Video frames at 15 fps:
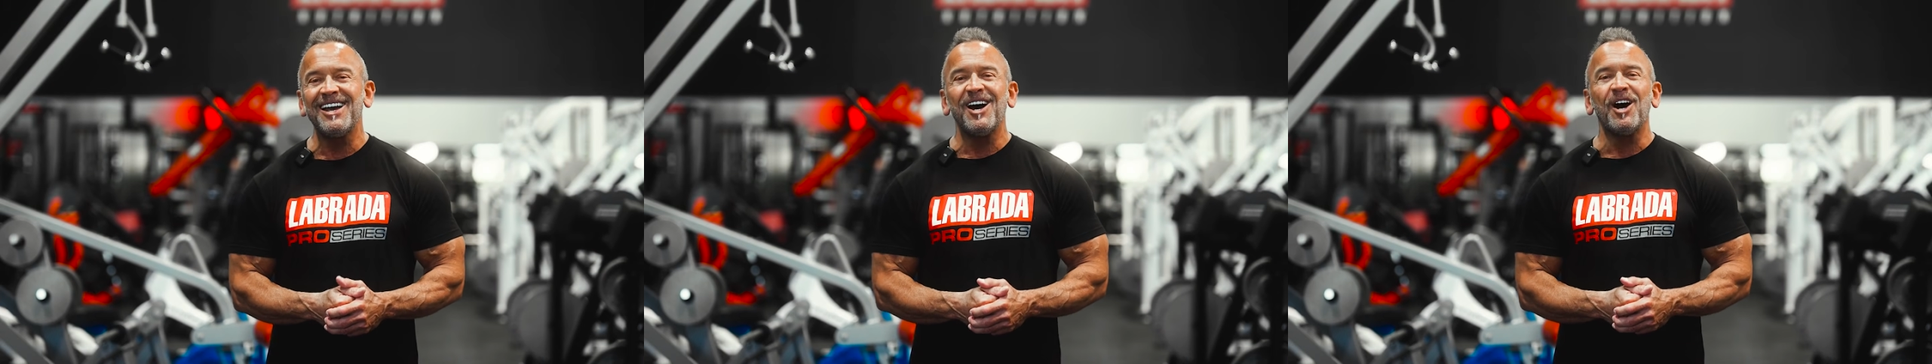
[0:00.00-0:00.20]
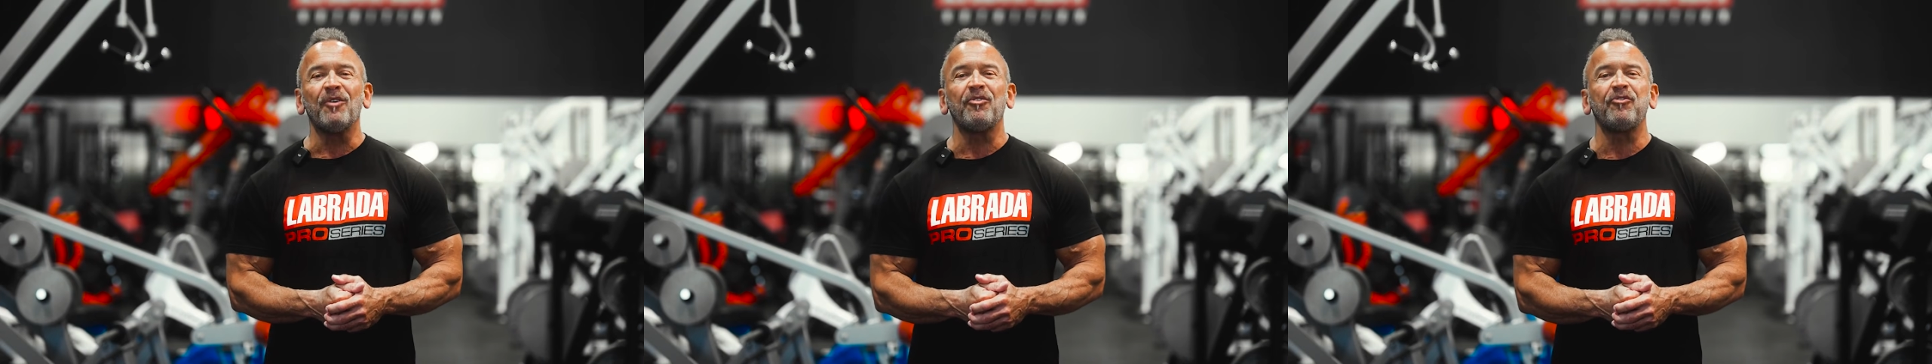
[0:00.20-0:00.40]

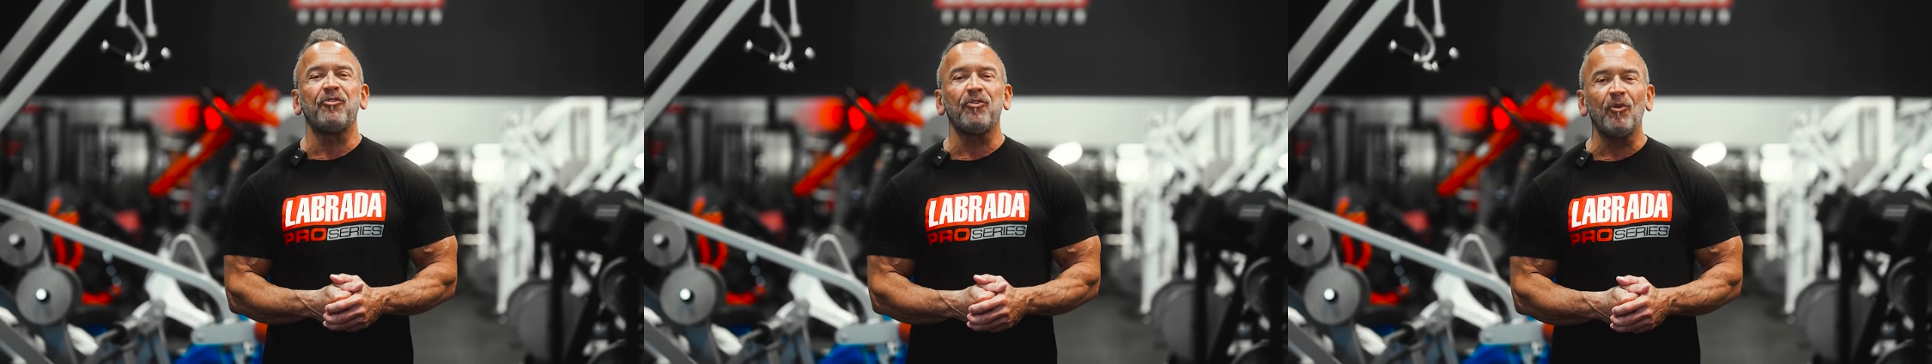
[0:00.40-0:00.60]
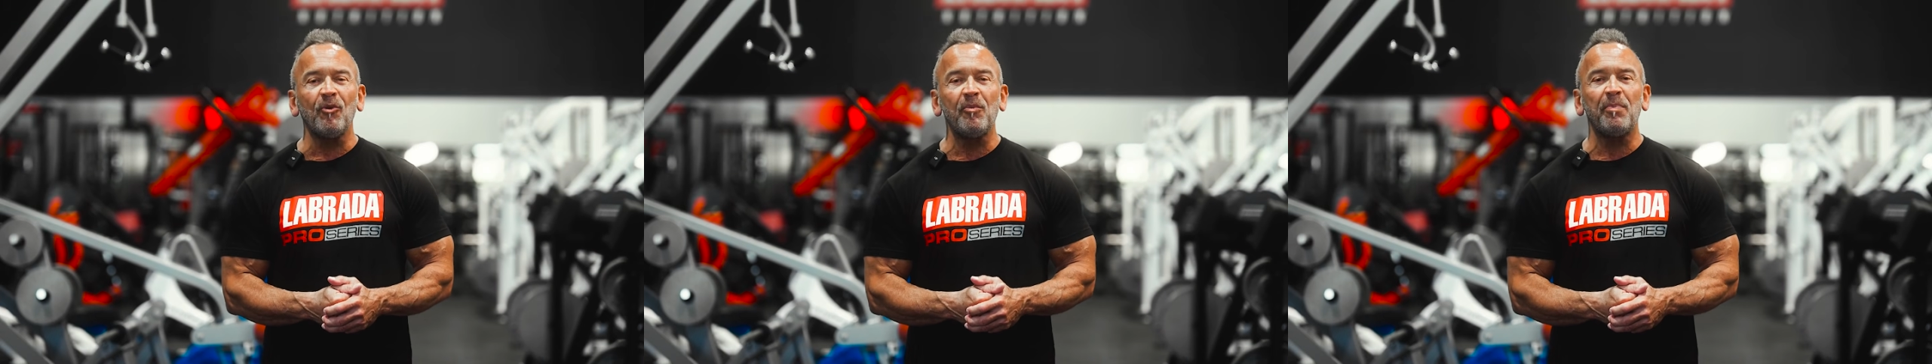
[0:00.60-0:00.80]
A
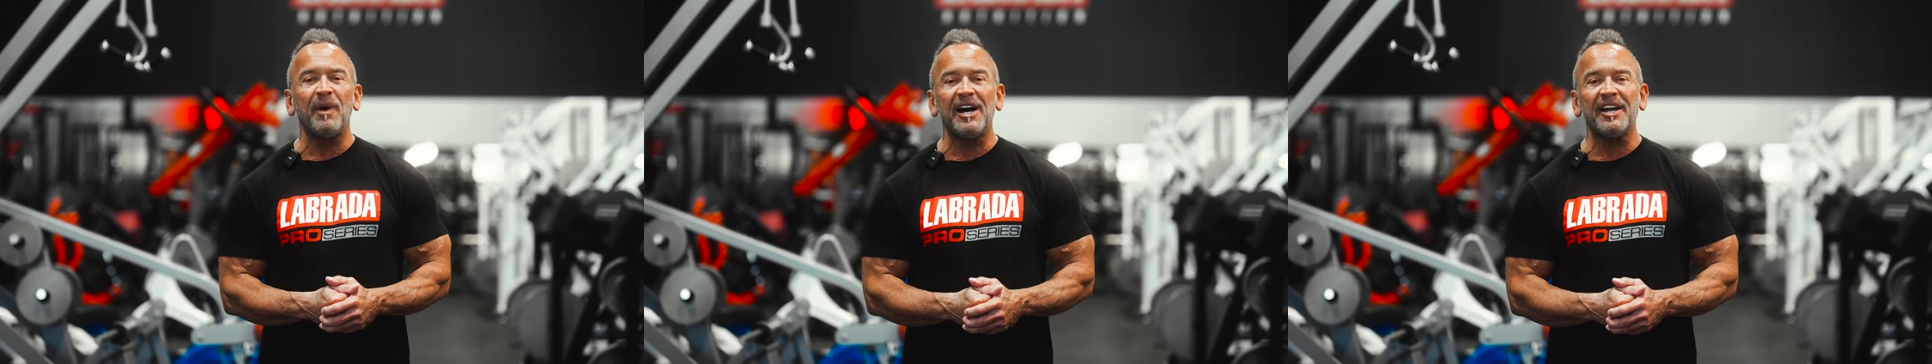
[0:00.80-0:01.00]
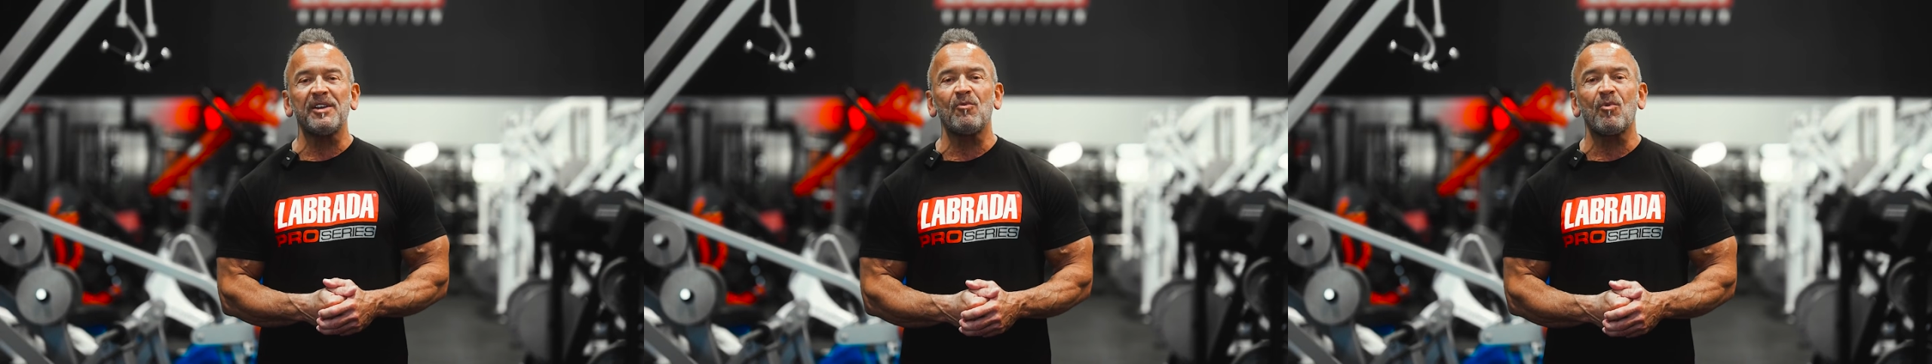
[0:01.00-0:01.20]
full
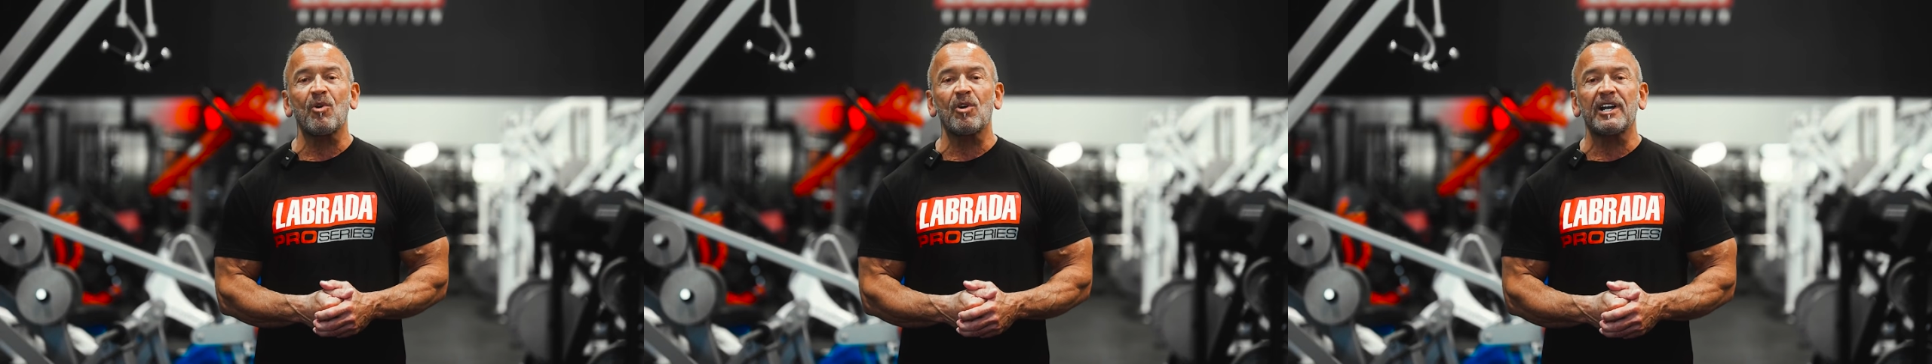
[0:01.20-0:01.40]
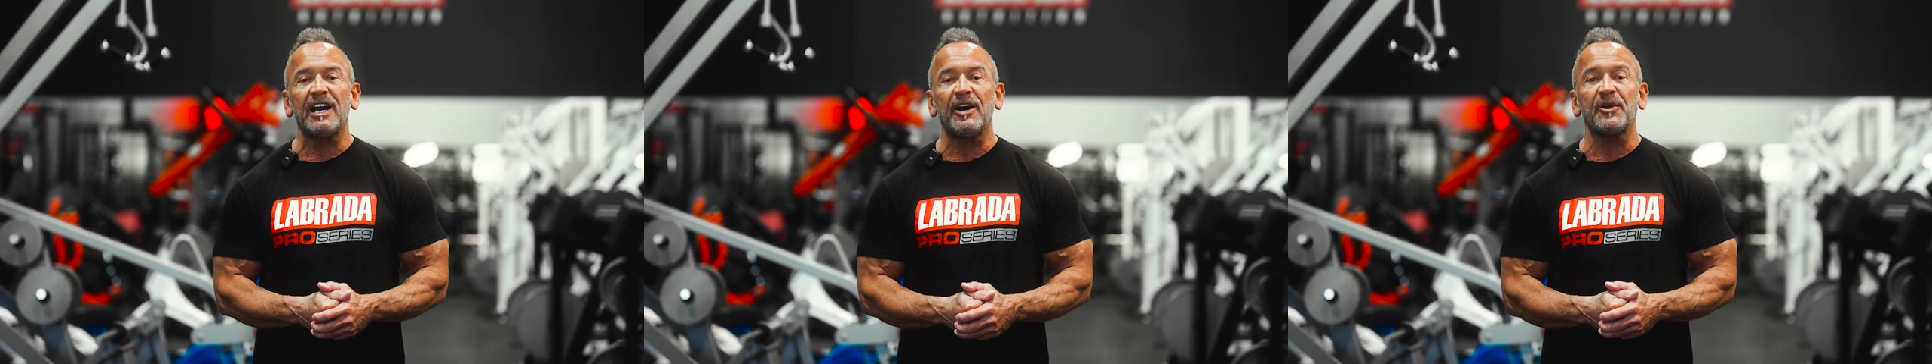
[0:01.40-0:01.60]
body
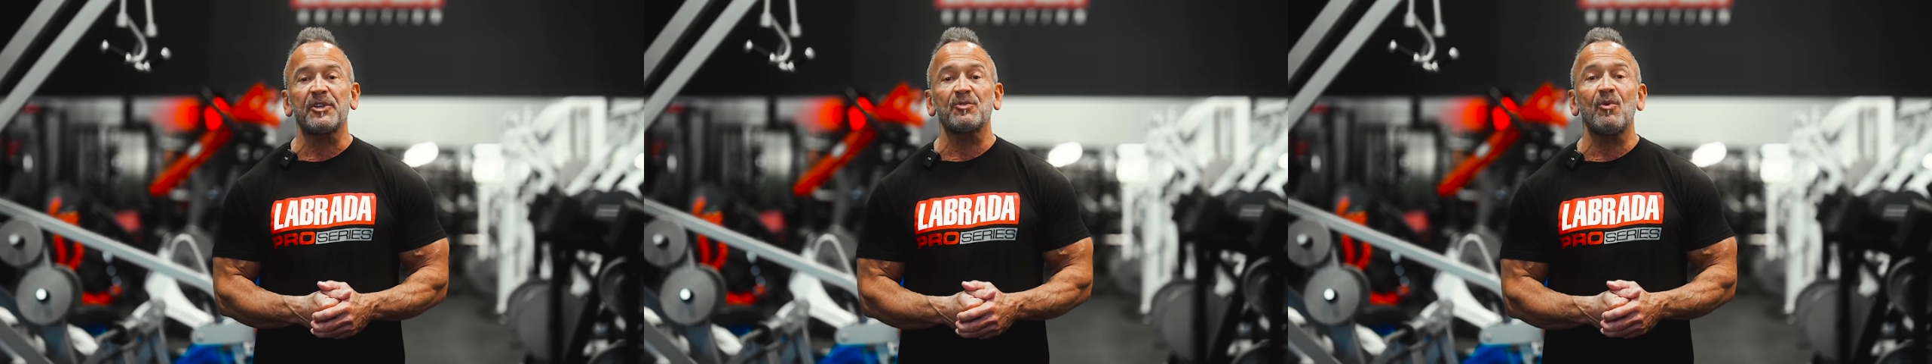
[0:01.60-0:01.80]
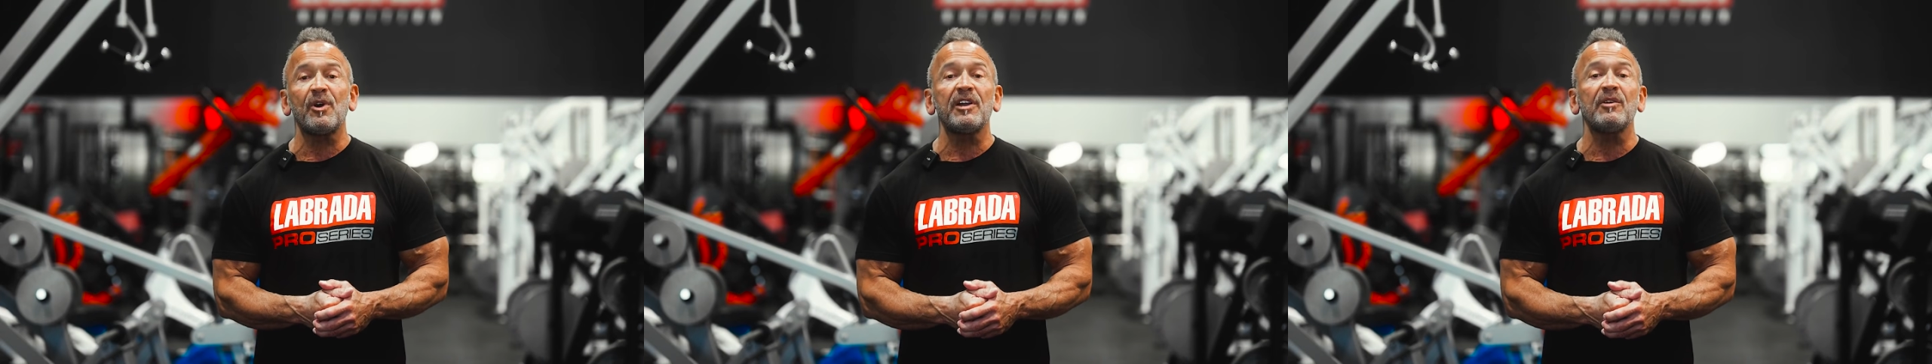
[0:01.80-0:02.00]
workout
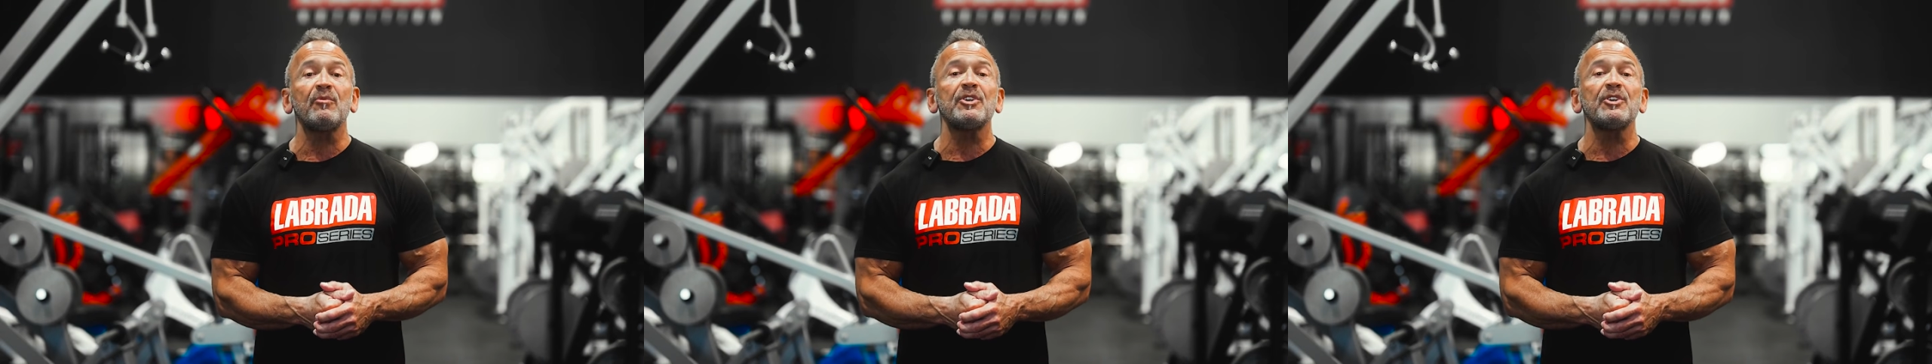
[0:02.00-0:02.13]
is one in